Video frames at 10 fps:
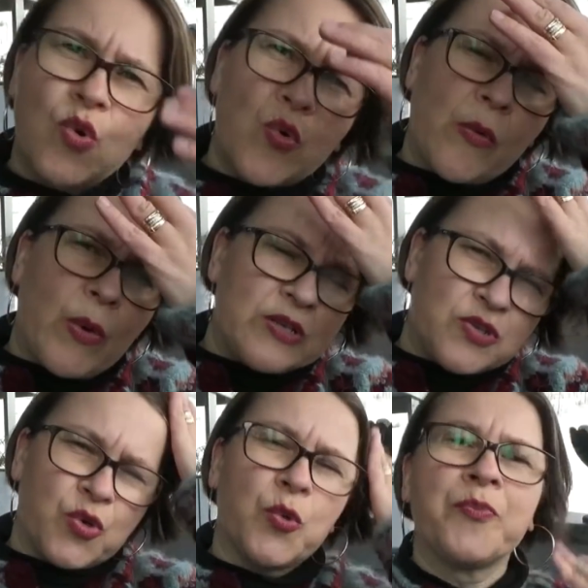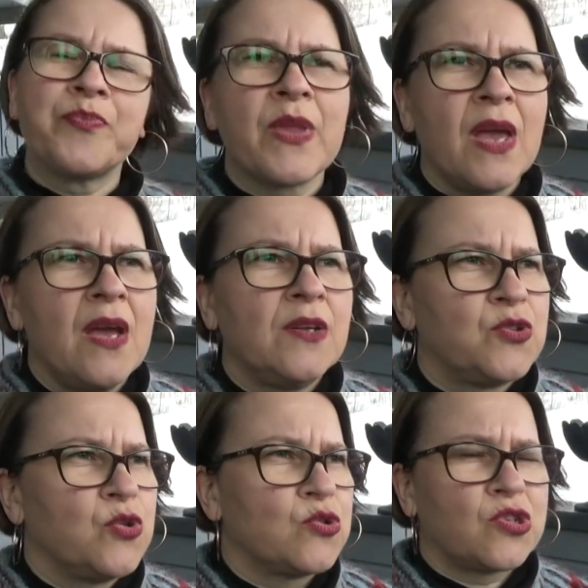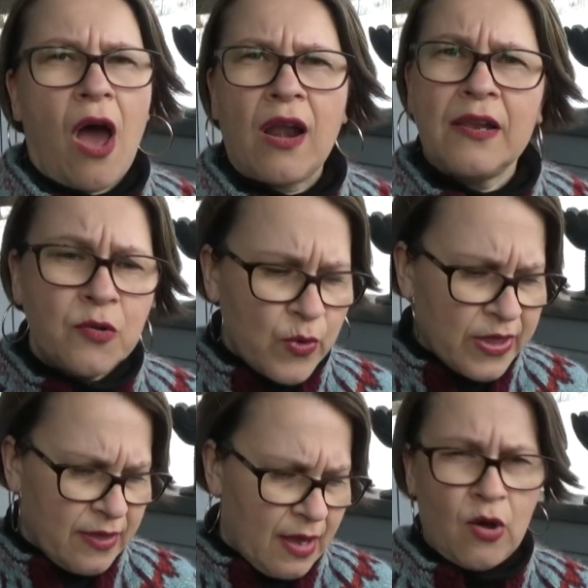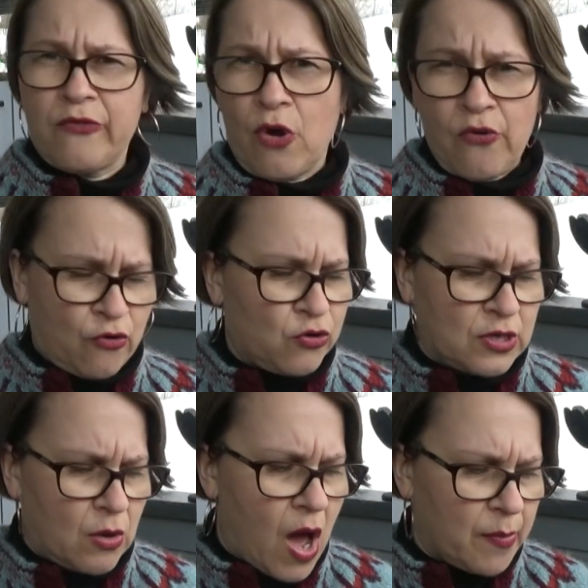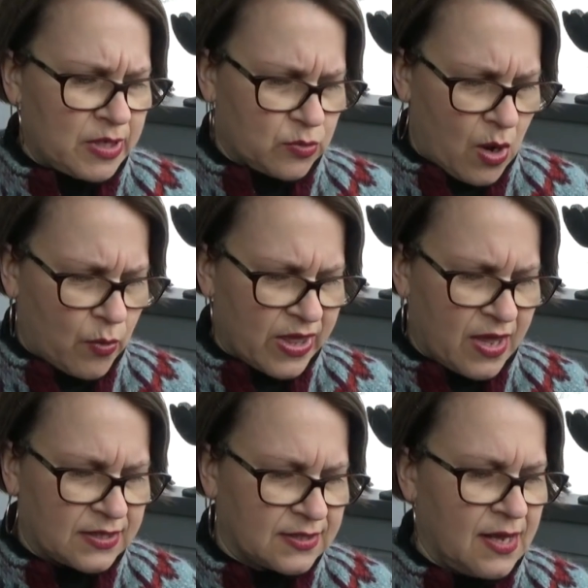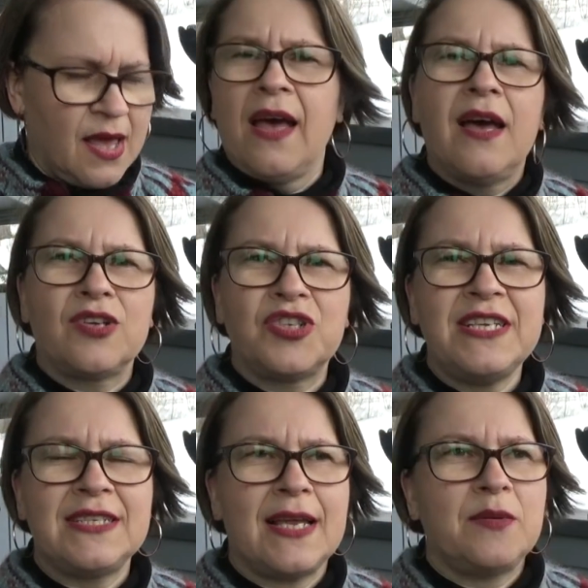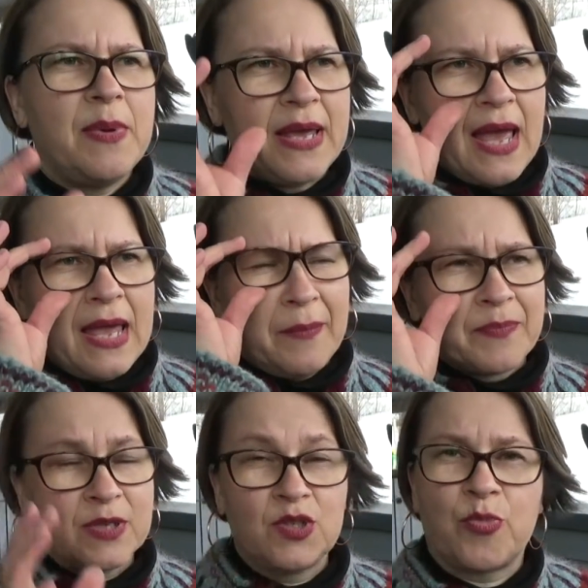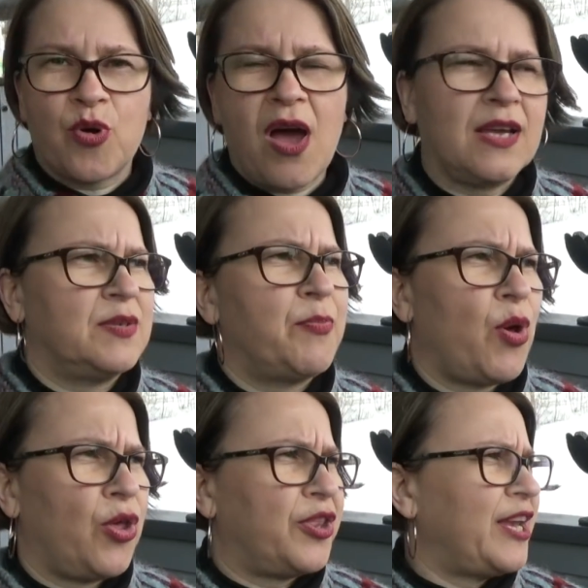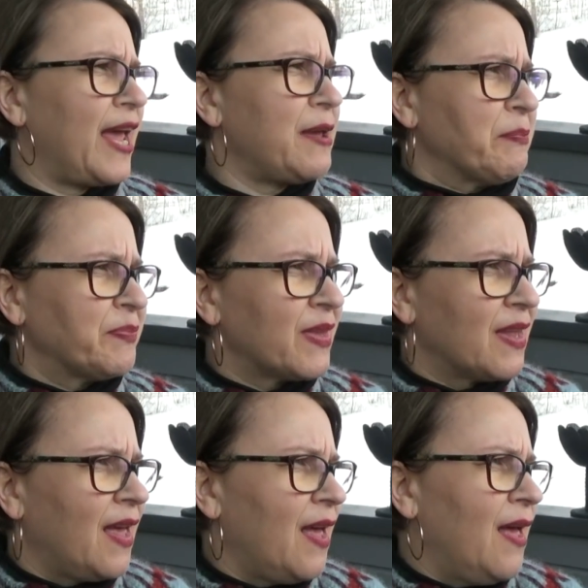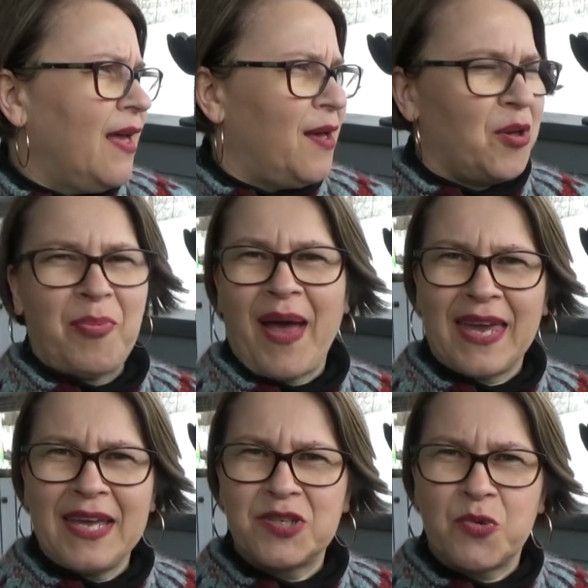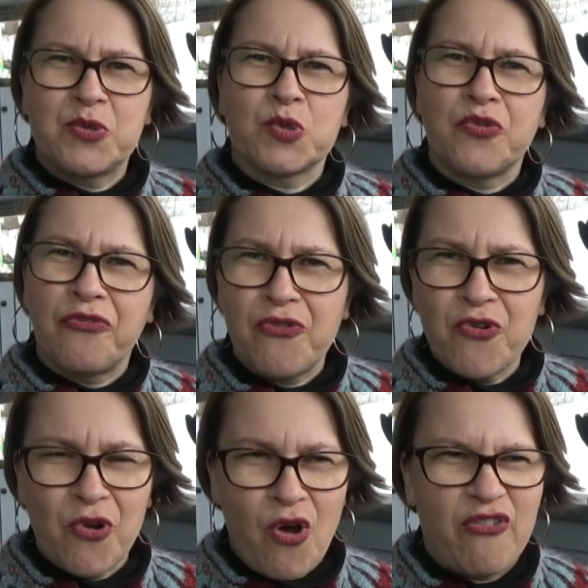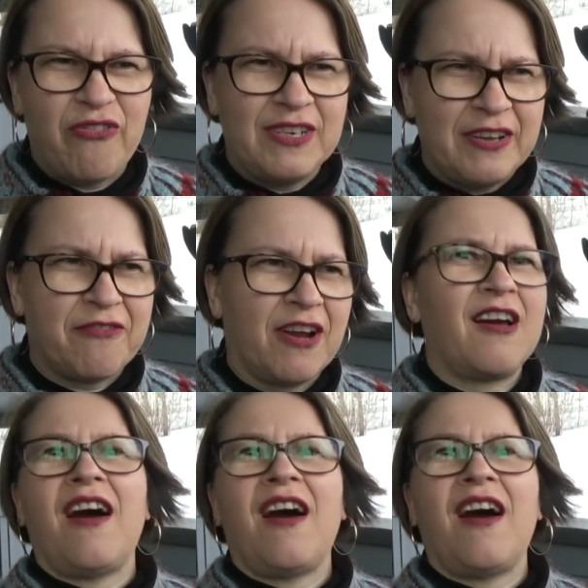who we went to Scotland with, and of course our hubbies were with us. She sent me a surprise birthday package which was full of different